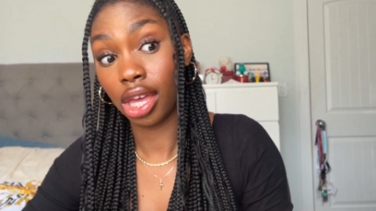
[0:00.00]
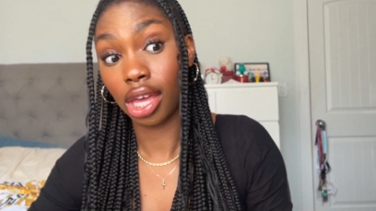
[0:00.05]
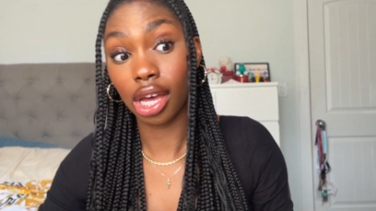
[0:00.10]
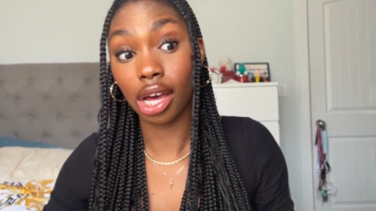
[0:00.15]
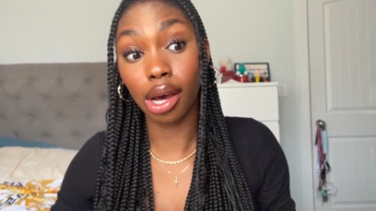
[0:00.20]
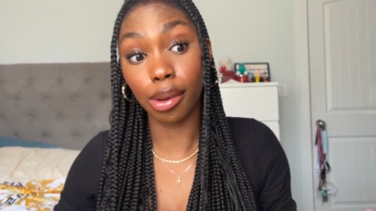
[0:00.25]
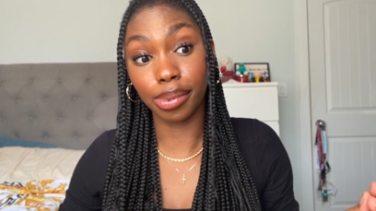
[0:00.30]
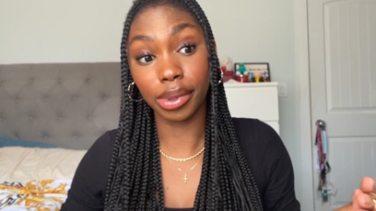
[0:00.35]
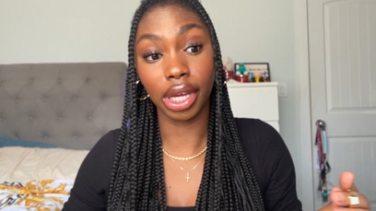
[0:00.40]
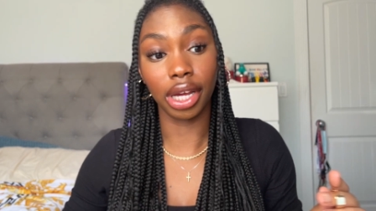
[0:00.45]

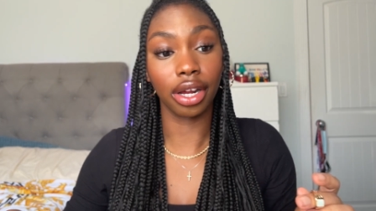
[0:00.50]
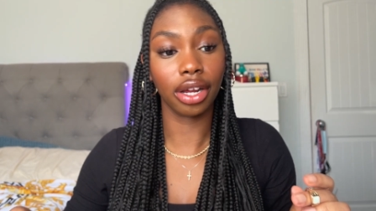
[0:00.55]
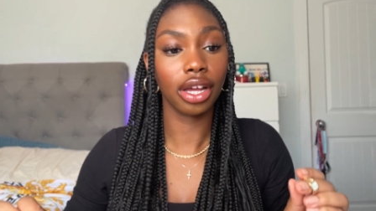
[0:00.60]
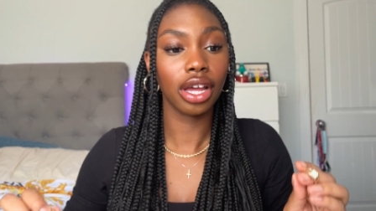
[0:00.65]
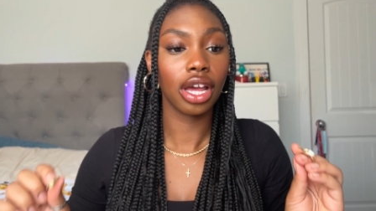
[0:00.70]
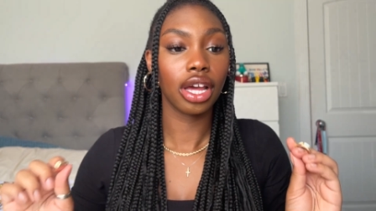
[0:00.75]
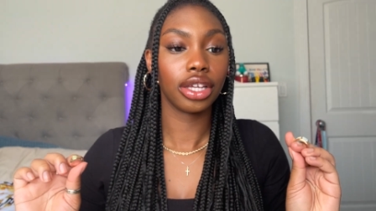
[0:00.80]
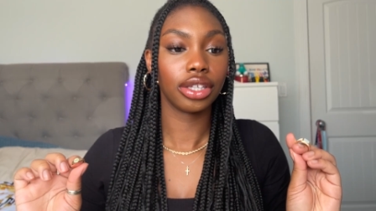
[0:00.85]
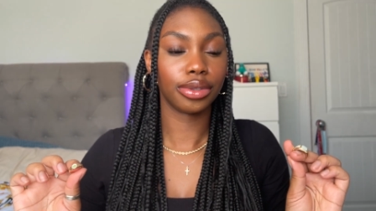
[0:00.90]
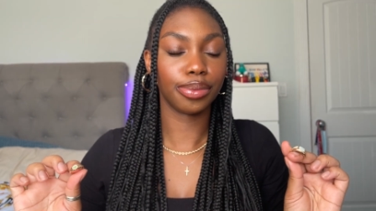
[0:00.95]
up here.
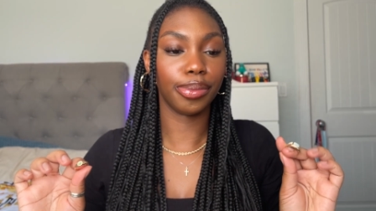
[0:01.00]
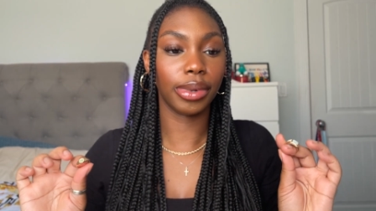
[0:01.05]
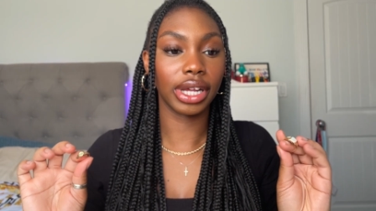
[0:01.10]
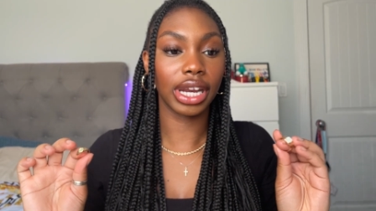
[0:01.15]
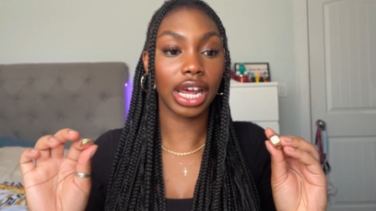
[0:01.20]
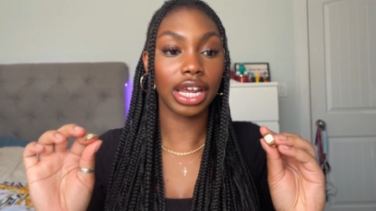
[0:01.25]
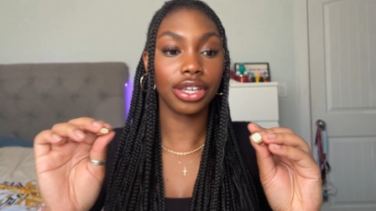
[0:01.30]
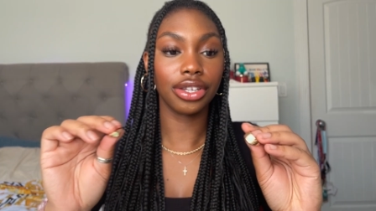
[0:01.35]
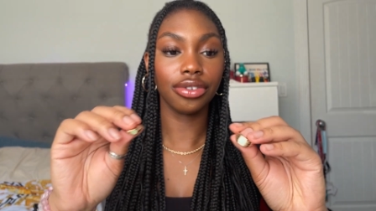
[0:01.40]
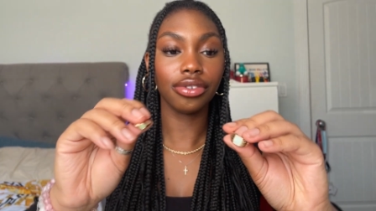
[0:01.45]
But
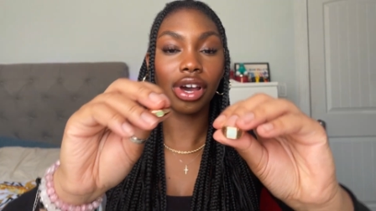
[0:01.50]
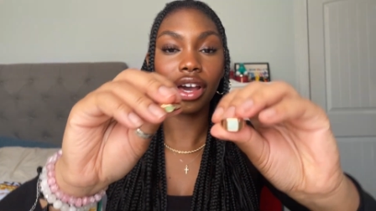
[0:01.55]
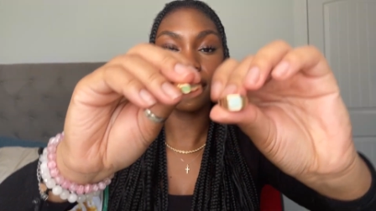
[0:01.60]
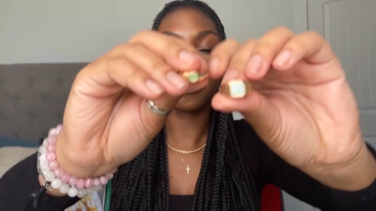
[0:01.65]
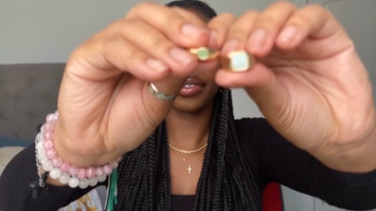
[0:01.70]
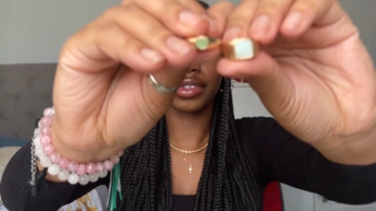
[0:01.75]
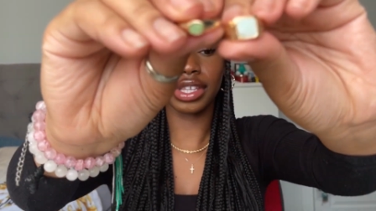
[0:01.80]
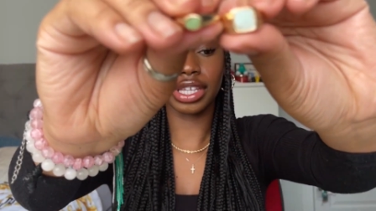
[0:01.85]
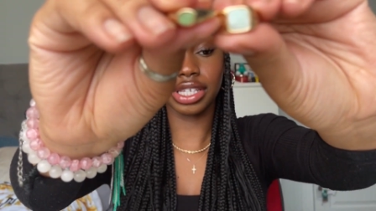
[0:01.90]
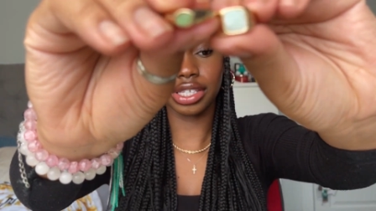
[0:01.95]
I do
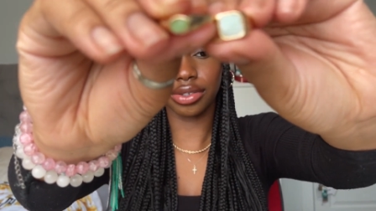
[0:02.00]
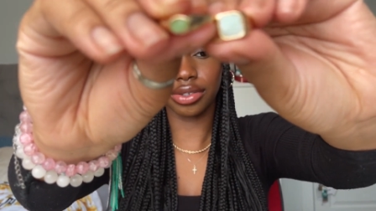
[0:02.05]
have these